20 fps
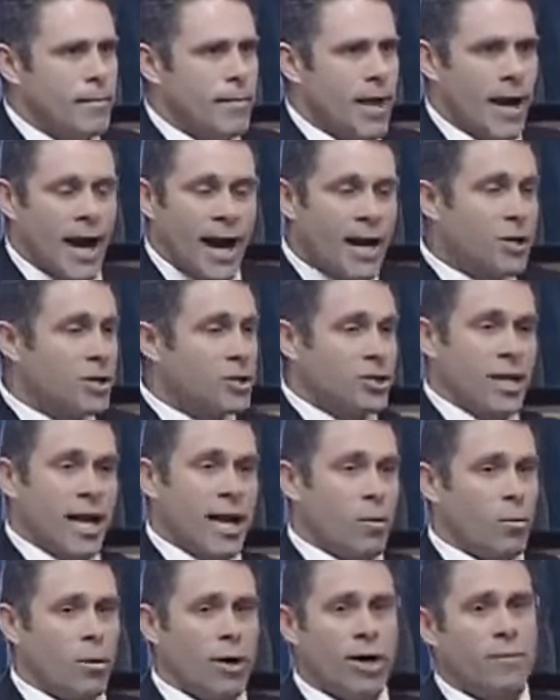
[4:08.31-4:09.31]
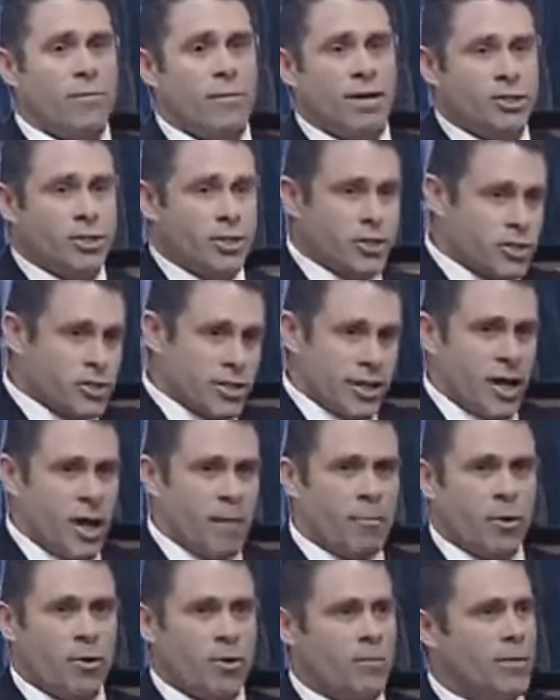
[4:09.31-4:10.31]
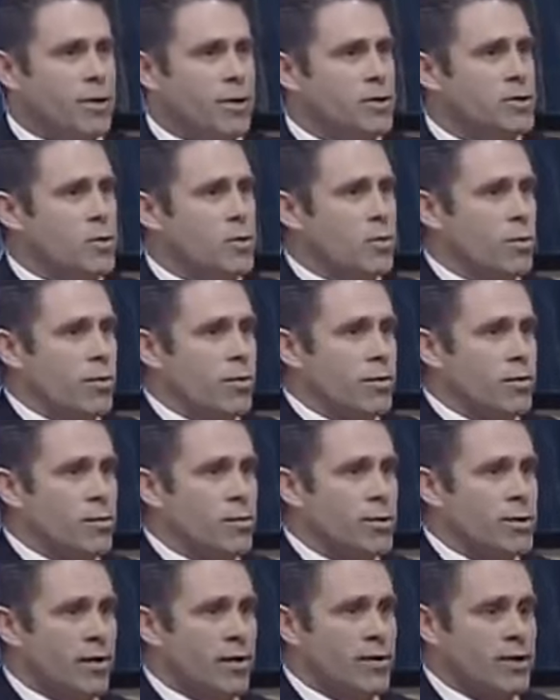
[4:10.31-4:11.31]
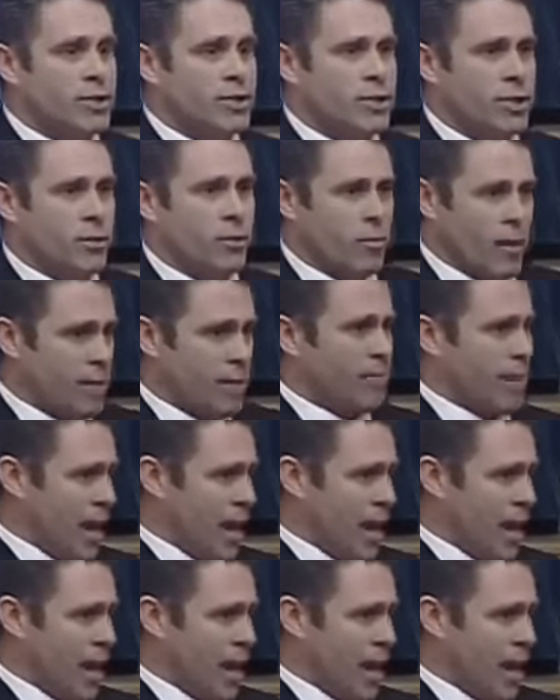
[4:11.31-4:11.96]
And I understand we're going to mention just a couple of the bills that were done this year, right?